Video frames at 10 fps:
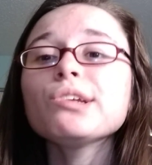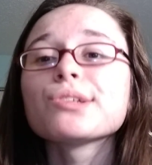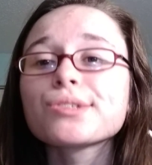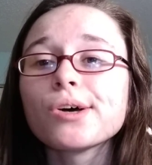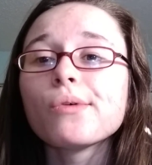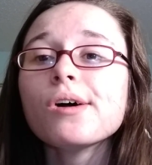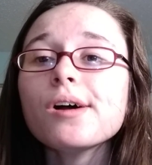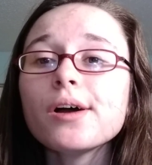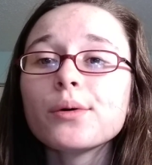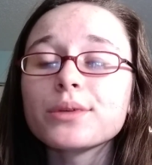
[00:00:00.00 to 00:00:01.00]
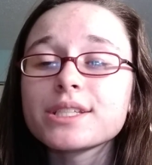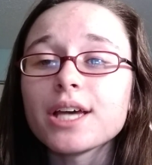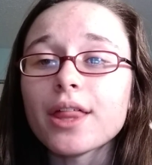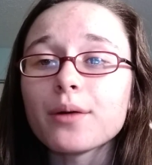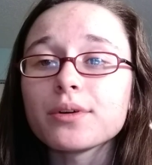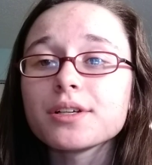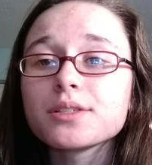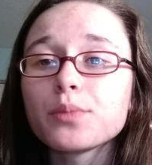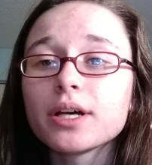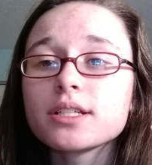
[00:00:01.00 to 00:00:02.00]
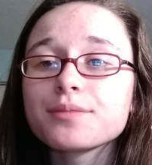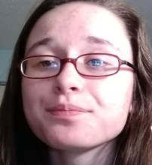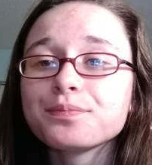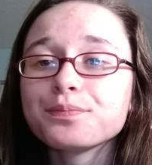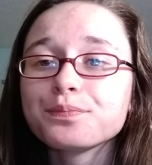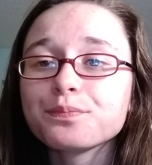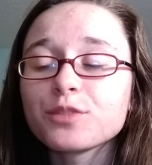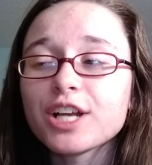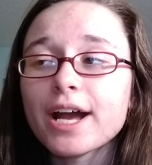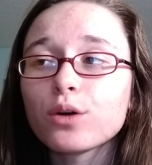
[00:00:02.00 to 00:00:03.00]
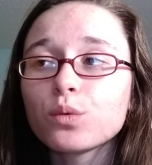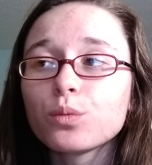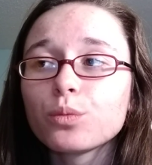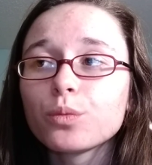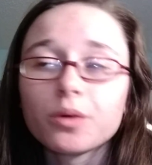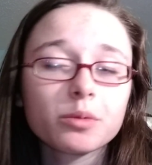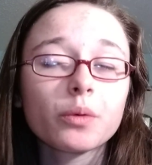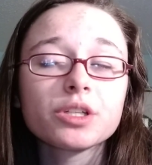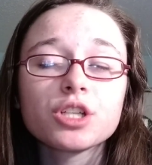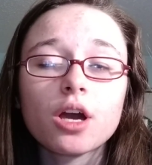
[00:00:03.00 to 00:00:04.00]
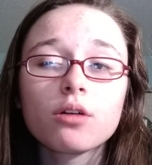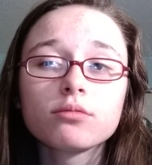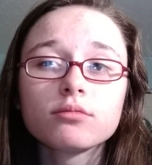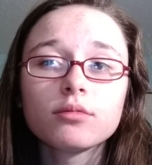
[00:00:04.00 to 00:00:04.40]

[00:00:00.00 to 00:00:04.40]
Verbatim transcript: So, we'll see how that works, but for now, I'm going to go.